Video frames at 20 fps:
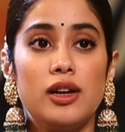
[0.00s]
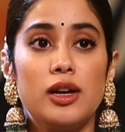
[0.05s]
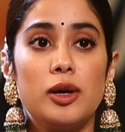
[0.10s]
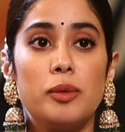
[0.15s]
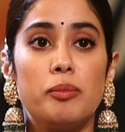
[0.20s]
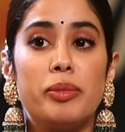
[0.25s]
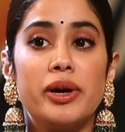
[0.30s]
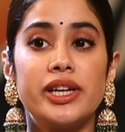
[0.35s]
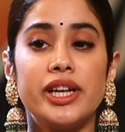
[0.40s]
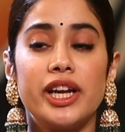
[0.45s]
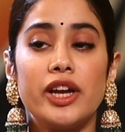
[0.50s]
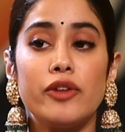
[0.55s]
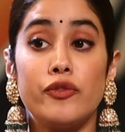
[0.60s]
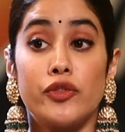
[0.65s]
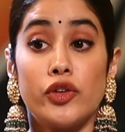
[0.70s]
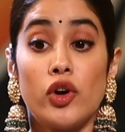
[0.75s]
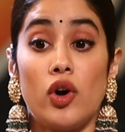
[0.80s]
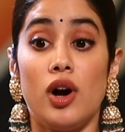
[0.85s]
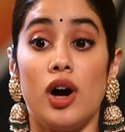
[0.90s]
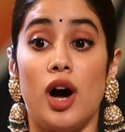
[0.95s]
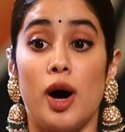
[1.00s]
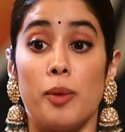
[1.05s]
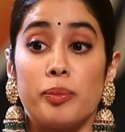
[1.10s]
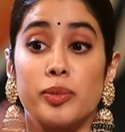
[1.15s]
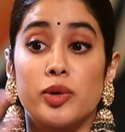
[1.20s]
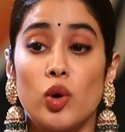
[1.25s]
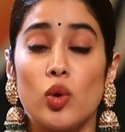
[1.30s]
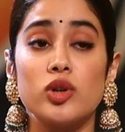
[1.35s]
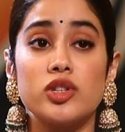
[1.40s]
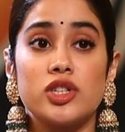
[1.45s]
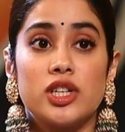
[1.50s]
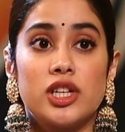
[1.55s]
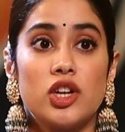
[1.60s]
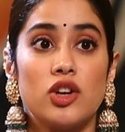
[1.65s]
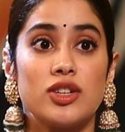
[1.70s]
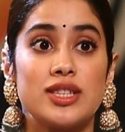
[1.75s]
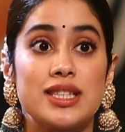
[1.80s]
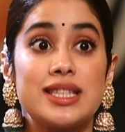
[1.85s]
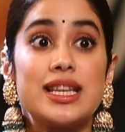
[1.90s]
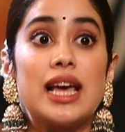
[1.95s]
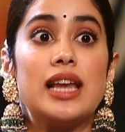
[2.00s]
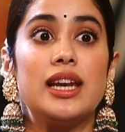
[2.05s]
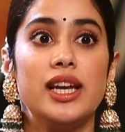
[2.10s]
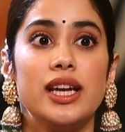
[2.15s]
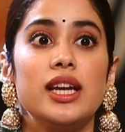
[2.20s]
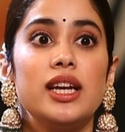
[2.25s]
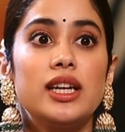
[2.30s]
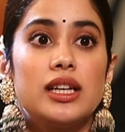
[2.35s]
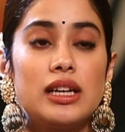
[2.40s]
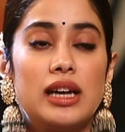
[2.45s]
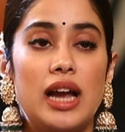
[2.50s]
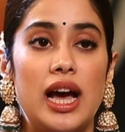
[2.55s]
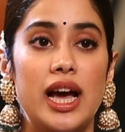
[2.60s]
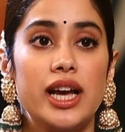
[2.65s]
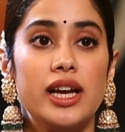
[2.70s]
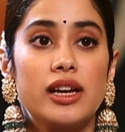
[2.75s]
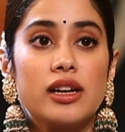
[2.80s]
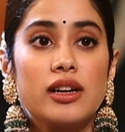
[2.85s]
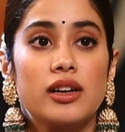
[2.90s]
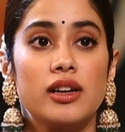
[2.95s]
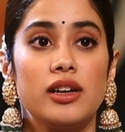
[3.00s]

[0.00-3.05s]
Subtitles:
But if your approach and you're selling it like,